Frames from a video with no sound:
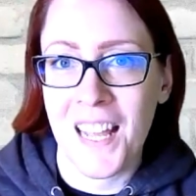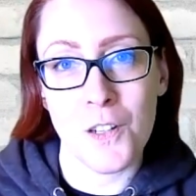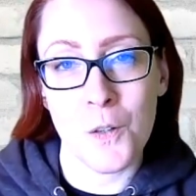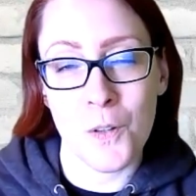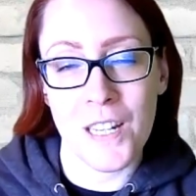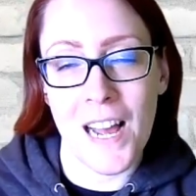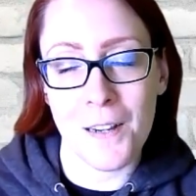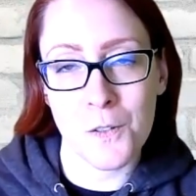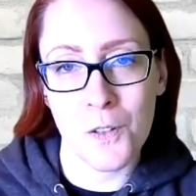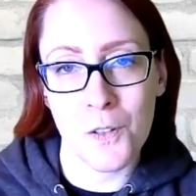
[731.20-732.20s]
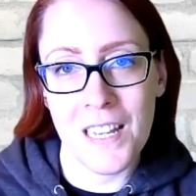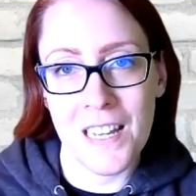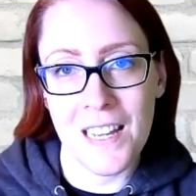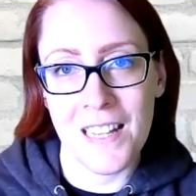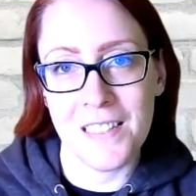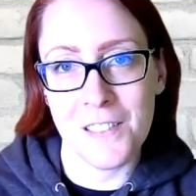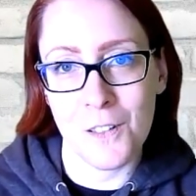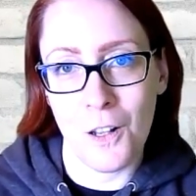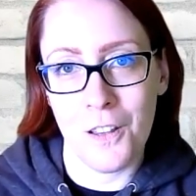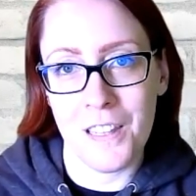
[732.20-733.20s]
You can actually
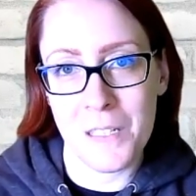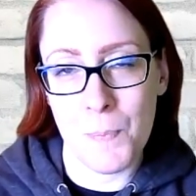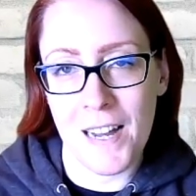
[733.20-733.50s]
install these